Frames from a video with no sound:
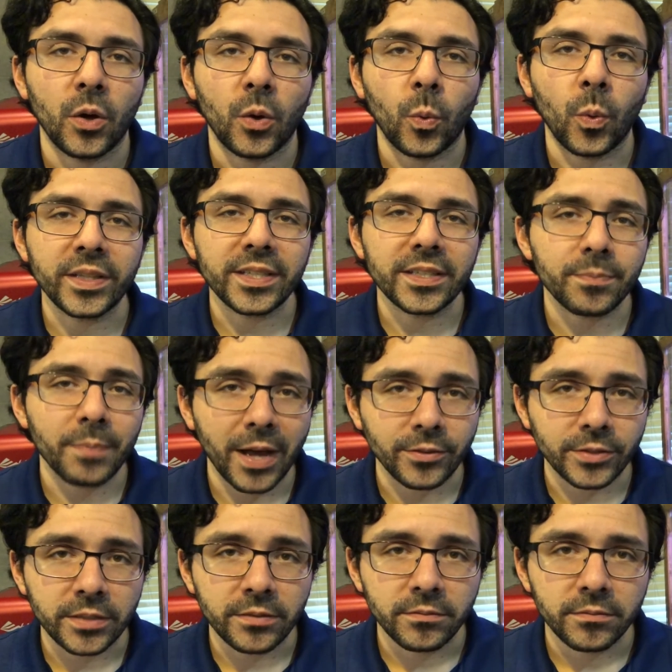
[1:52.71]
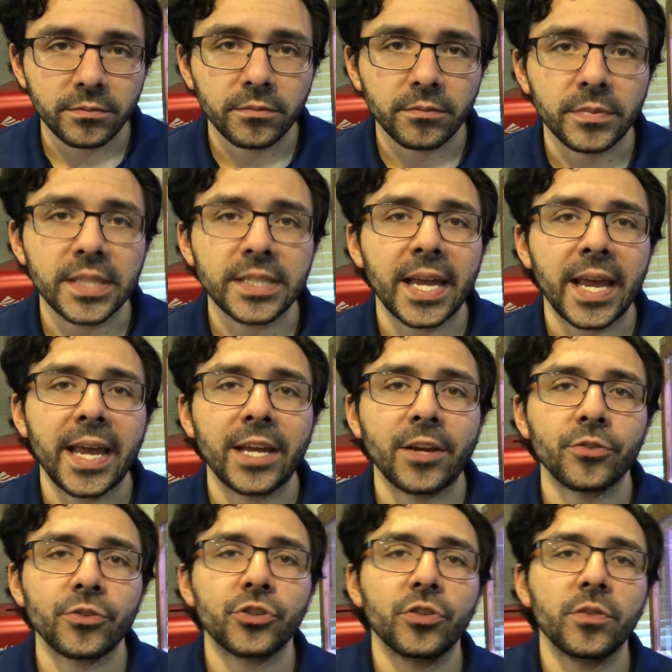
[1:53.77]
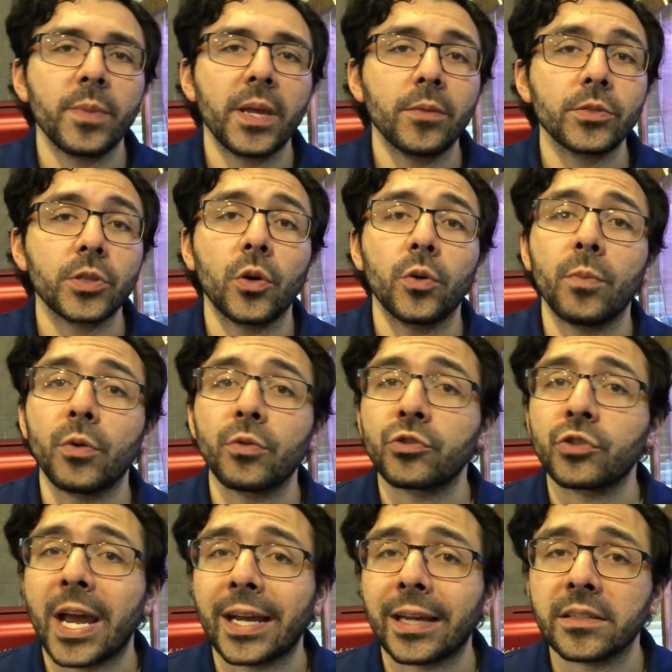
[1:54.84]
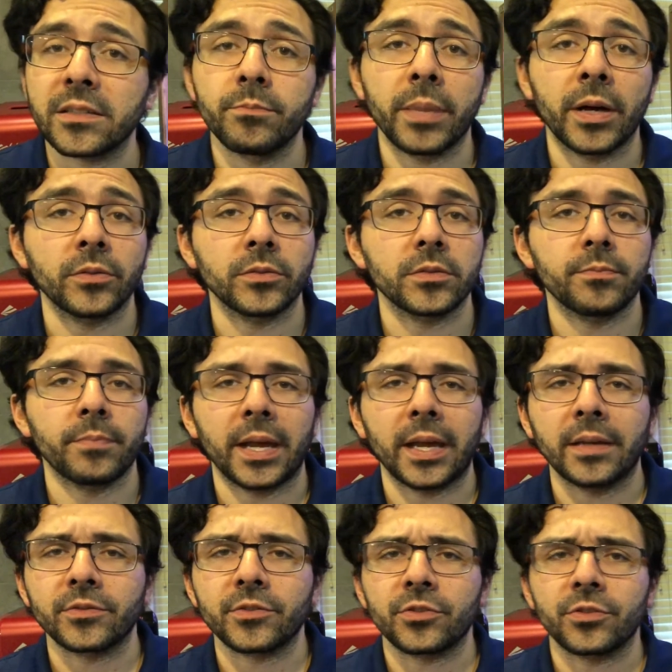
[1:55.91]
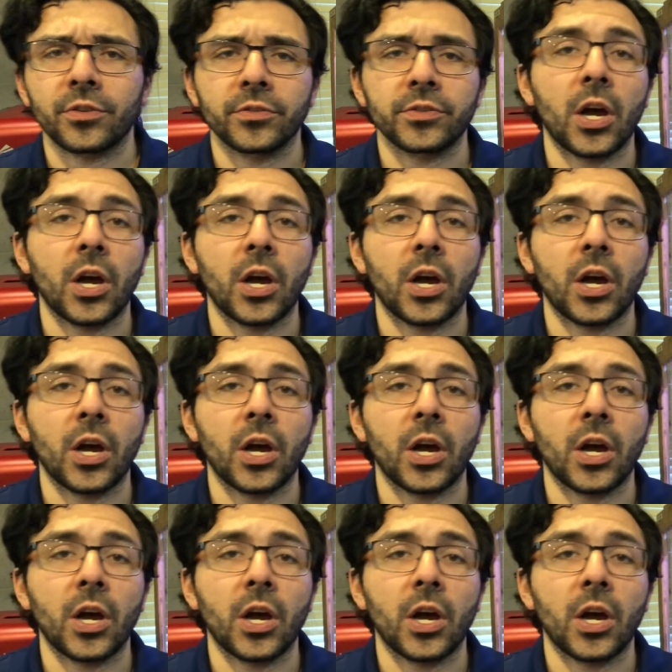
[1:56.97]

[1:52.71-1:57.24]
Once it's mounted, this hanger should be able to hold most jackets, belts, pants, shirts,